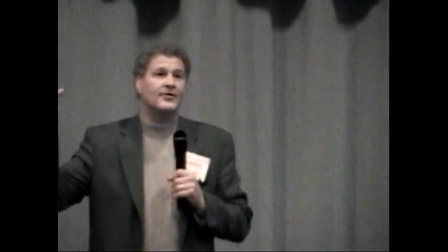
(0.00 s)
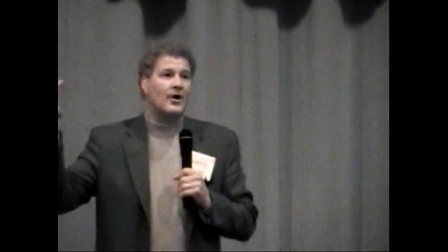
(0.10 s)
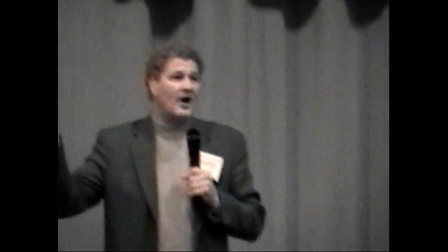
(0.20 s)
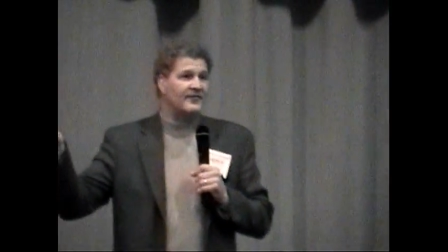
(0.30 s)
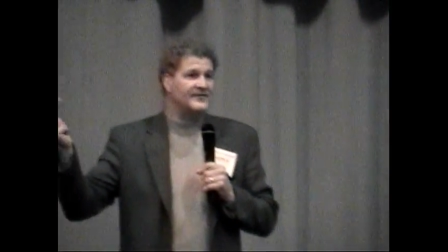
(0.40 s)
of
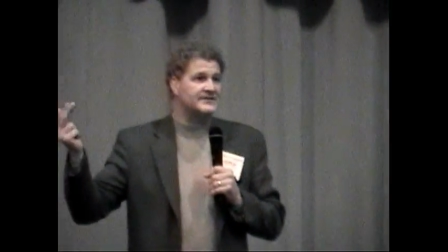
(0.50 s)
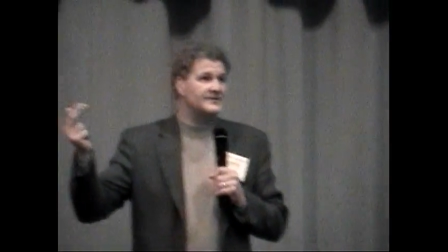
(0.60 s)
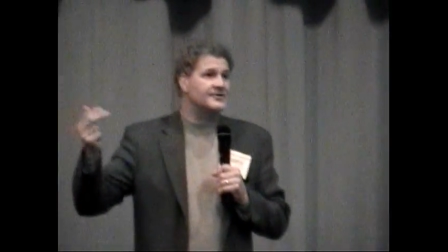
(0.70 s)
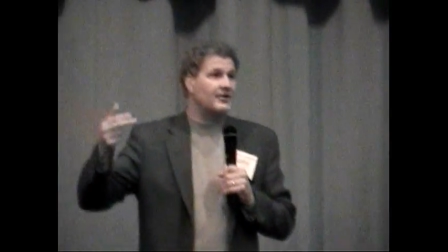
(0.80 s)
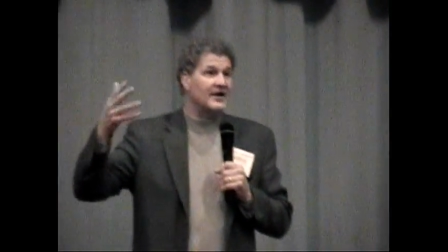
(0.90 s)
their
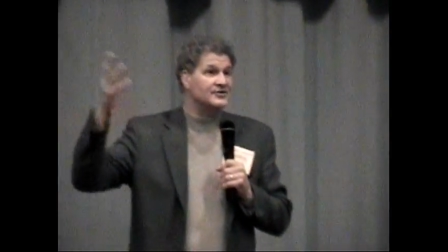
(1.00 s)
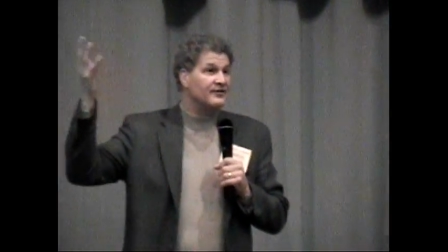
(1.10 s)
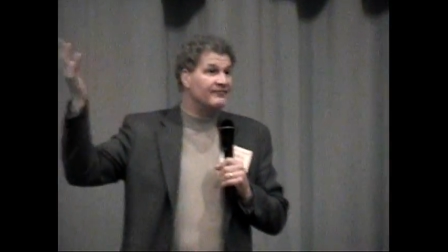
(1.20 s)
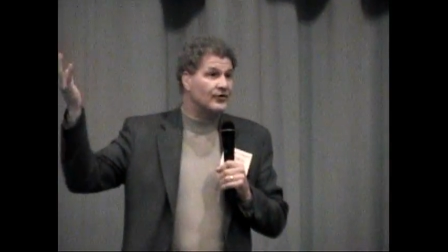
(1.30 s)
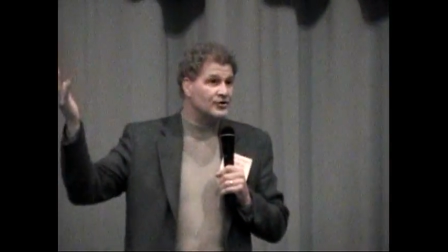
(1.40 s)
offices are
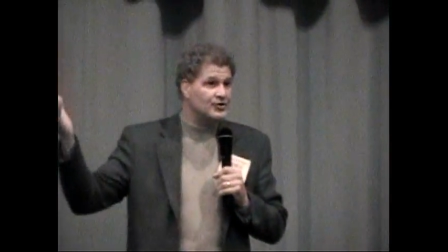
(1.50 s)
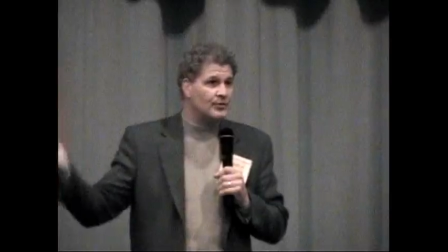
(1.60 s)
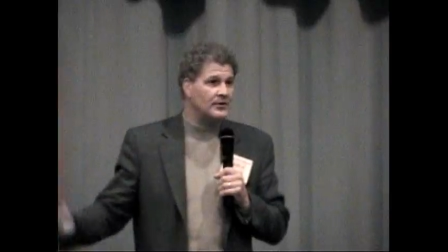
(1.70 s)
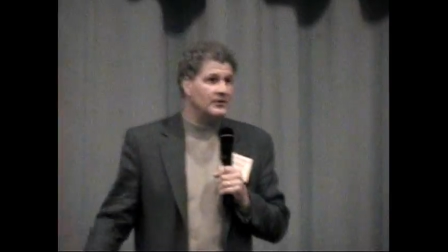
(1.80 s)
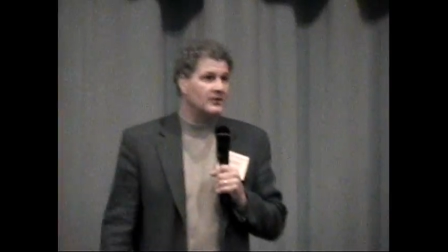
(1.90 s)
actually virtual.